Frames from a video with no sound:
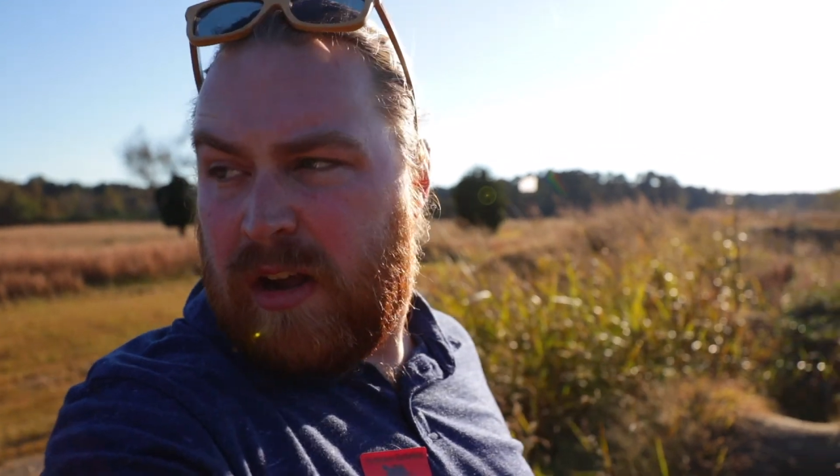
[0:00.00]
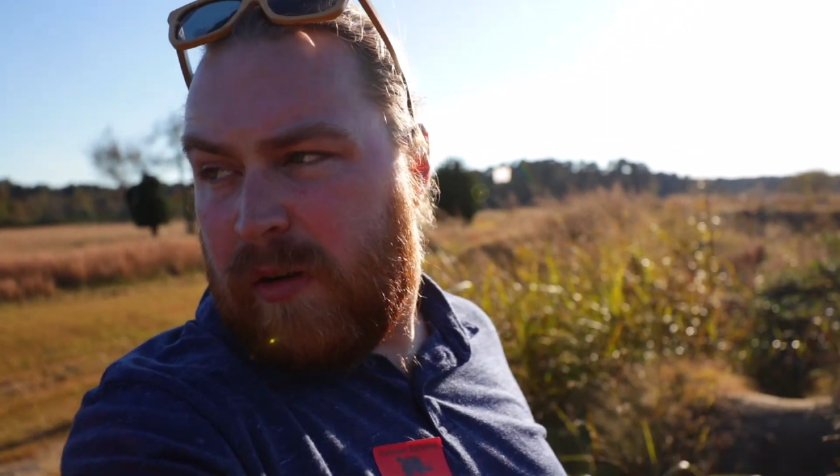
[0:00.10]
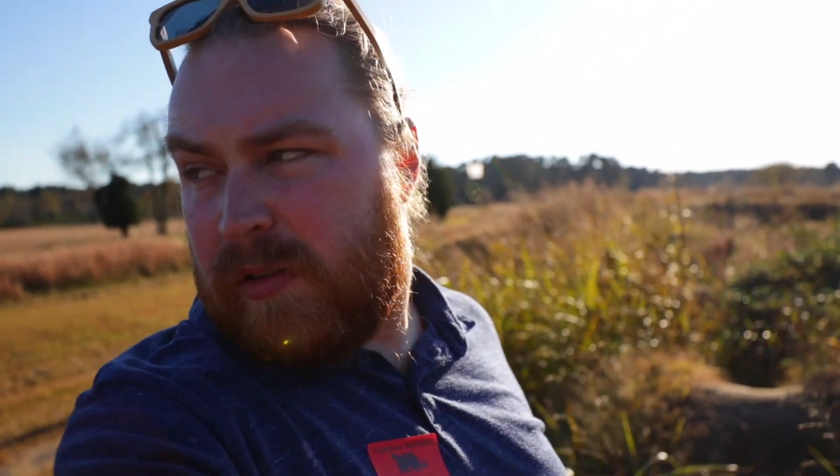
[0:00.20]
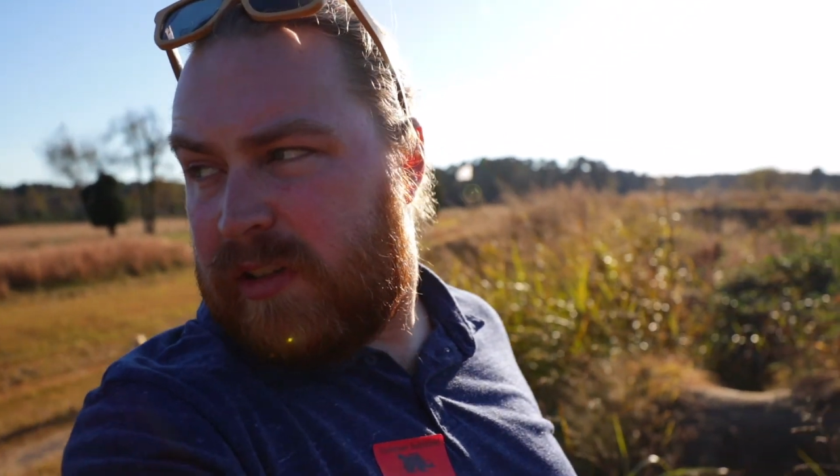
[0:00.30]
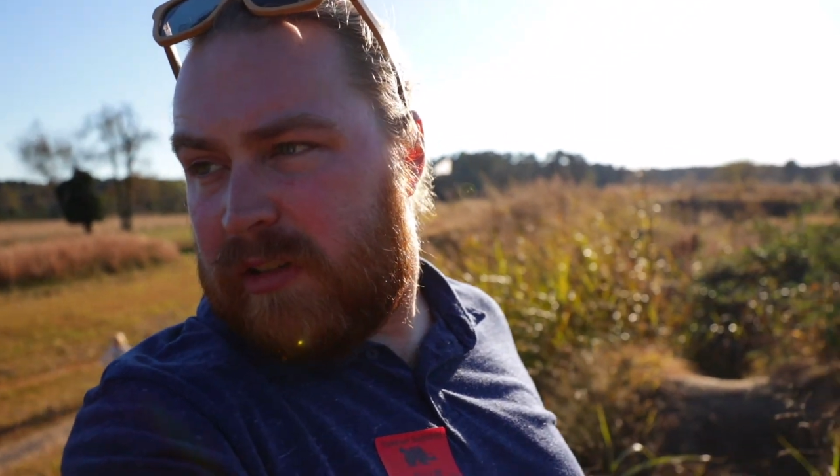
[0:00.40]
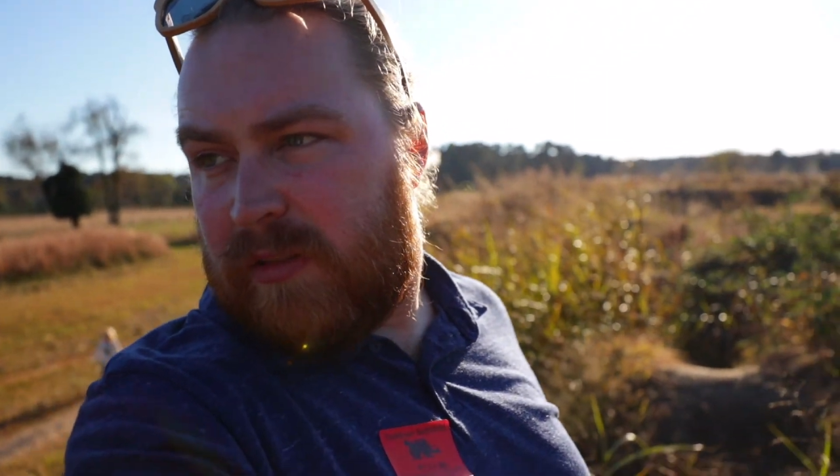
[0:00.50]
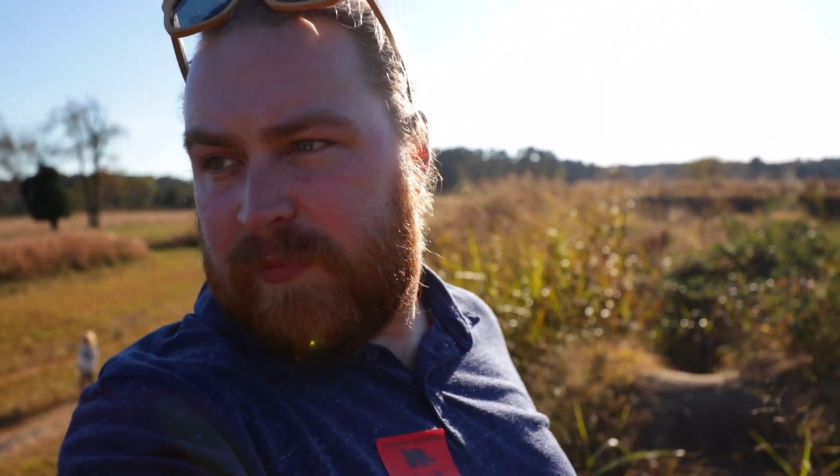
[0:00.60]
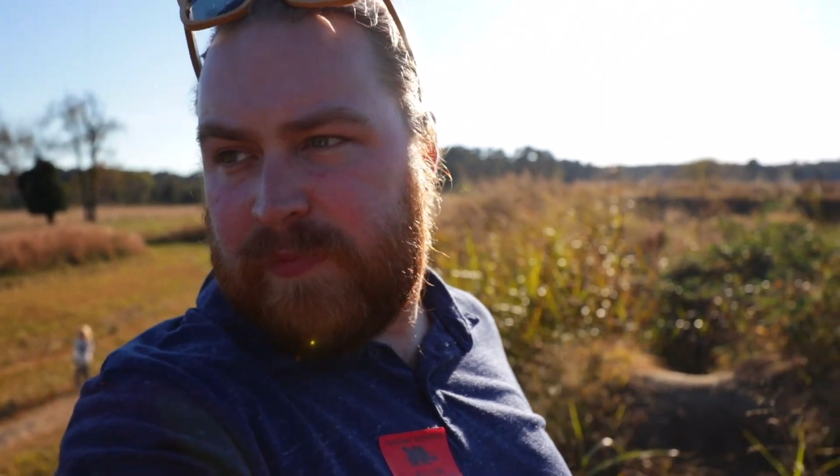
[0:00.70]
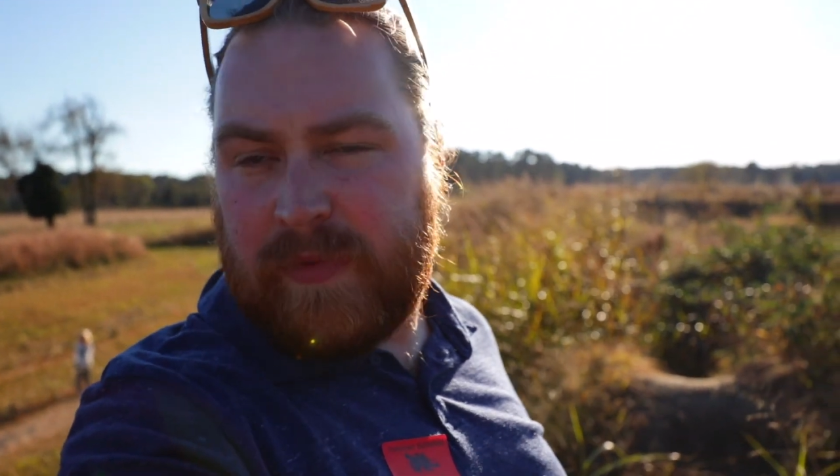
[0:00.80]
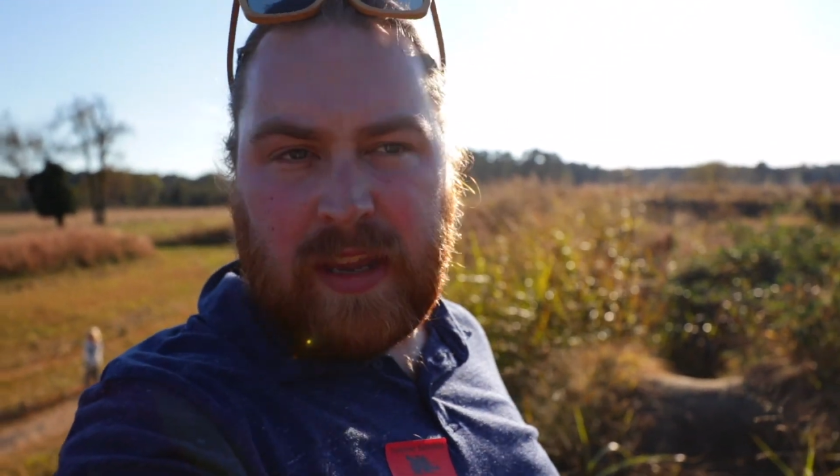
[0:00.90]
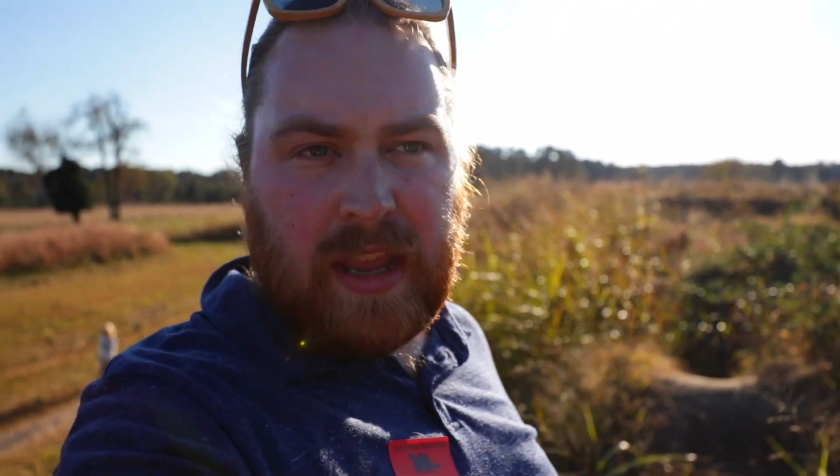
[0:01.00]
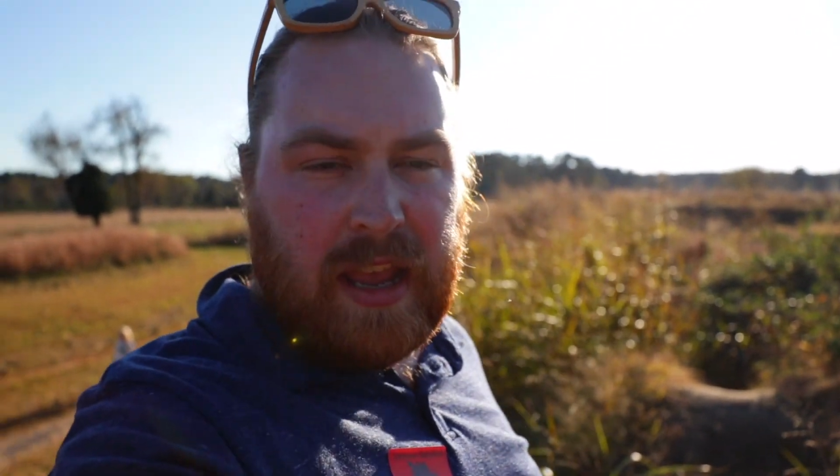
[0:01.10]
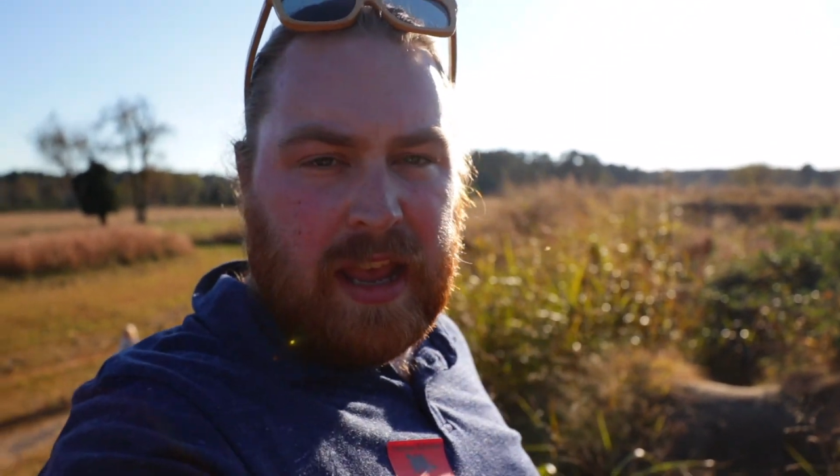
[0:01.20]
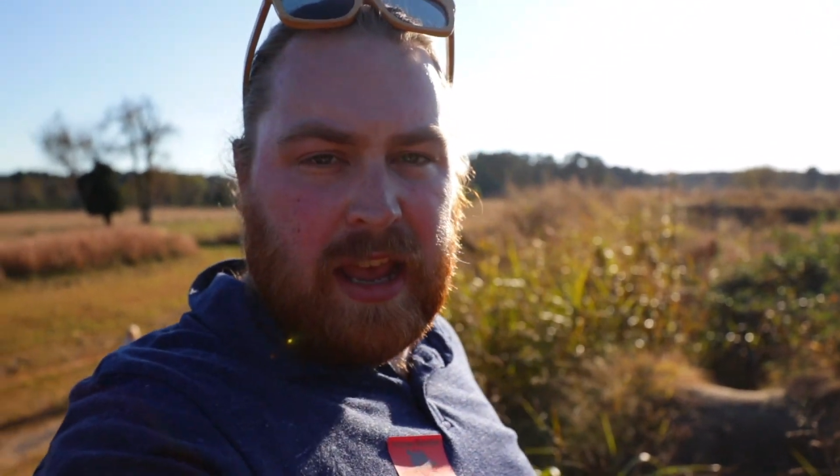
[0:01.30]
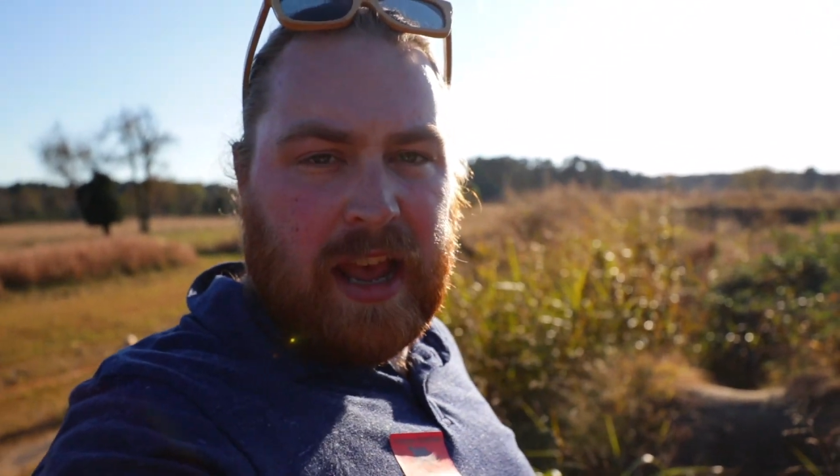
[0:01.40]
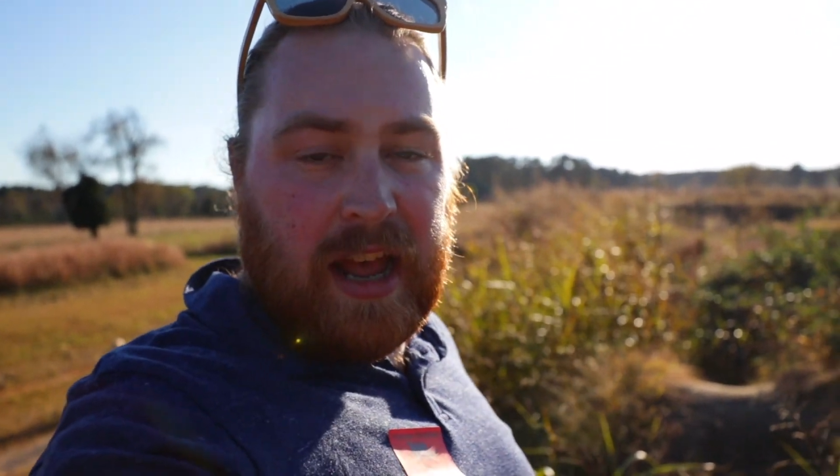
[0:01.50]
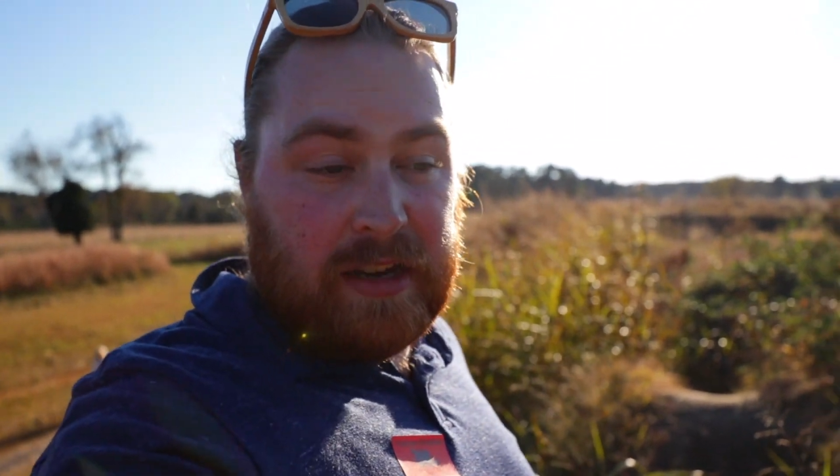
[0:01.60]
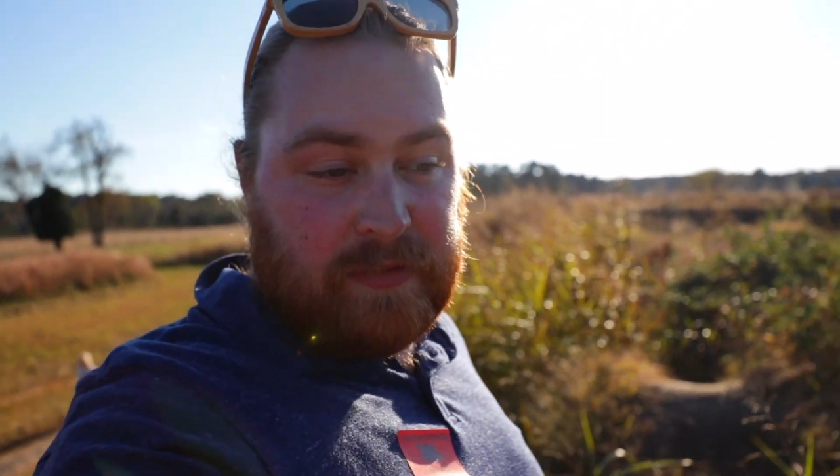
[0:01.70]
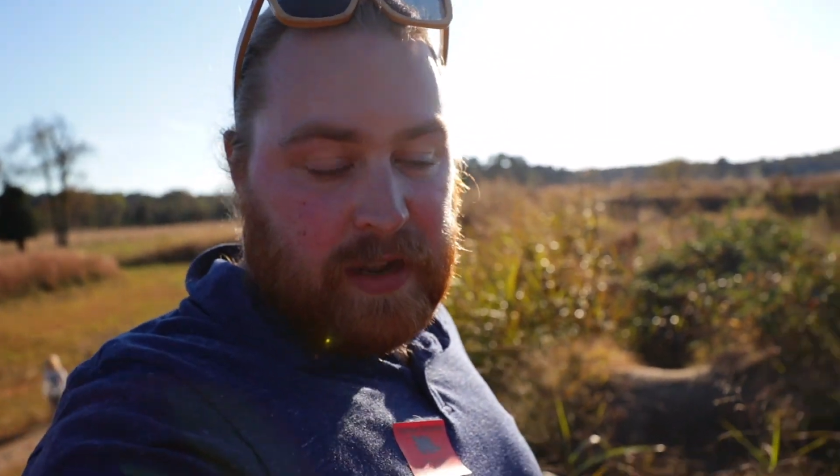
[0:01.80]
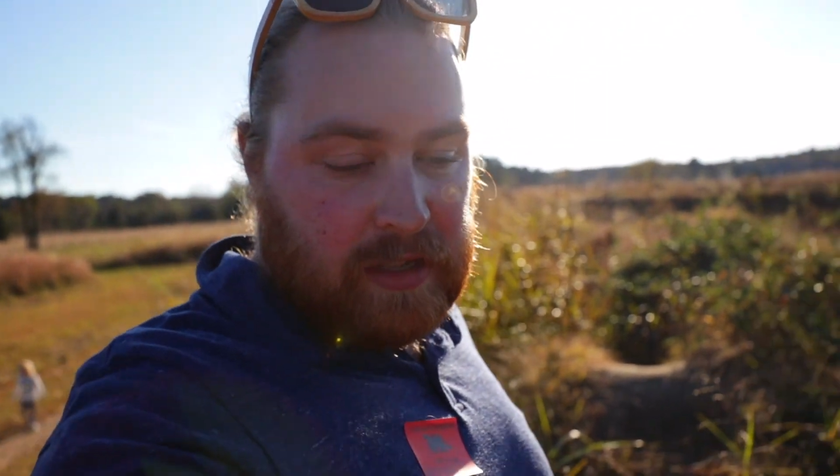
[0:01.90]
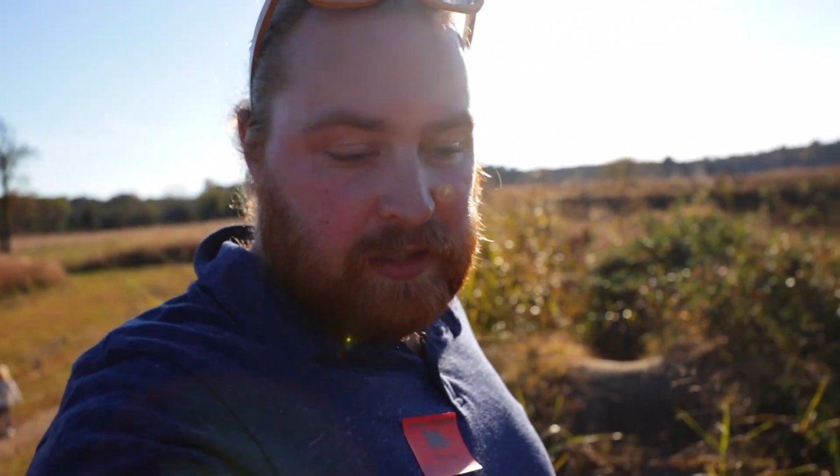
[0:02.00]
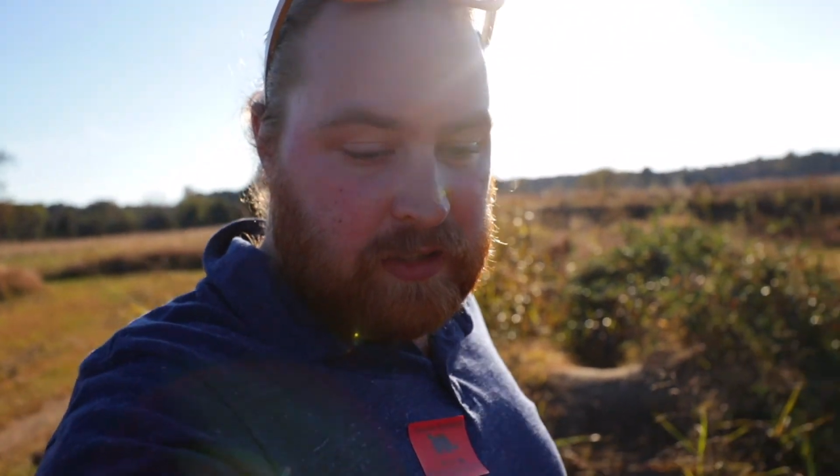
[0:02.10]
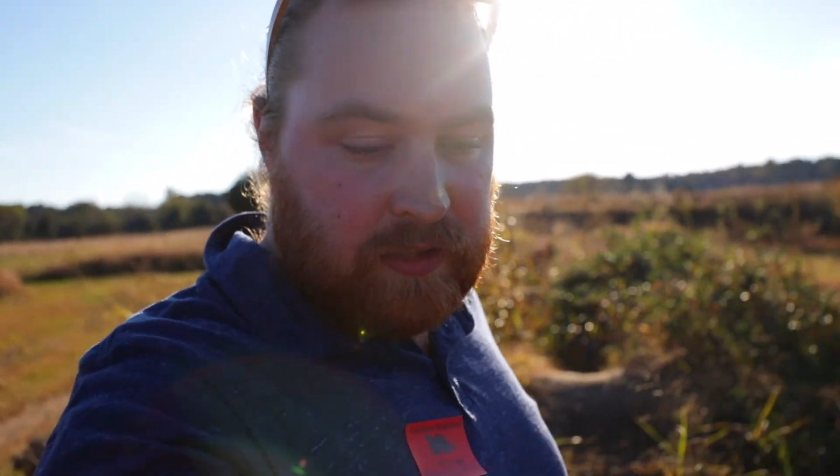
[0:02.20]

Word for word: was, anyways.